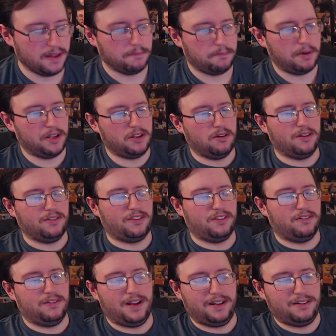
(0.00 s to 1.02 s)
But you
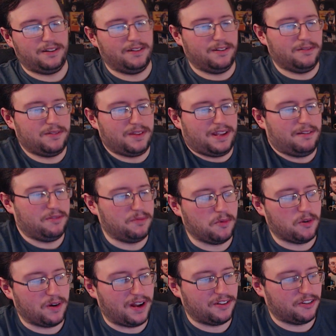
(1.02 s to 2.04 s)
also, I don't know, there was, it was
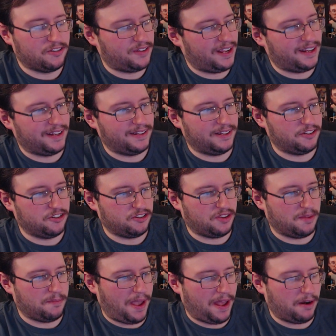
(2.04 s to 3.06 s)
more entertaining than just the
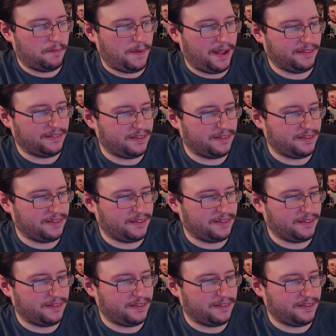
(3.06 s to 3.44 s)
battle pass.